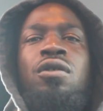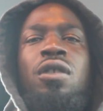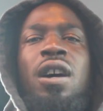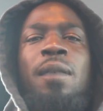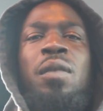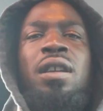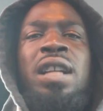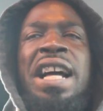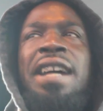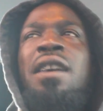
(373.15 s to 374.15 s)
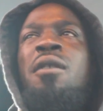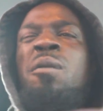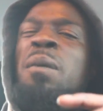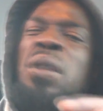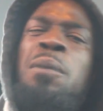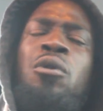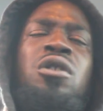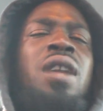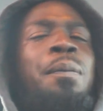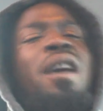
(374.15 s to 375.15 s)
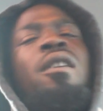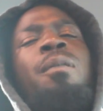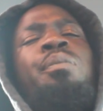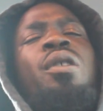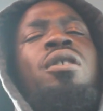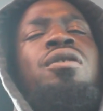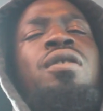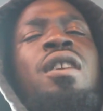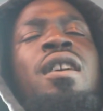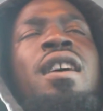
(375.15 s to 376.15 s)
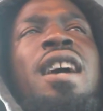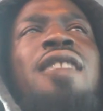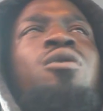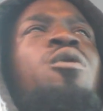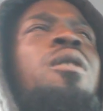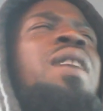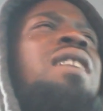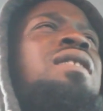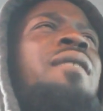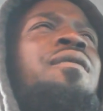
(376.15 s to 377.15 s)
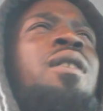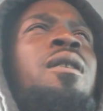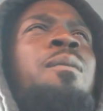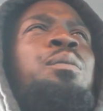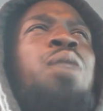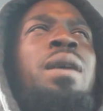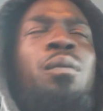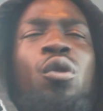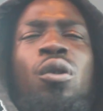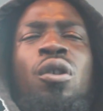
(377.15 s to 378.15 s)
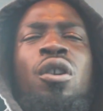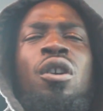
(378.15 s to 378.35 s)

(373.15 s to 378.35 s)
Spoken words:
Do you know what I mean? Like, when people step out of the box and talk about something a bit more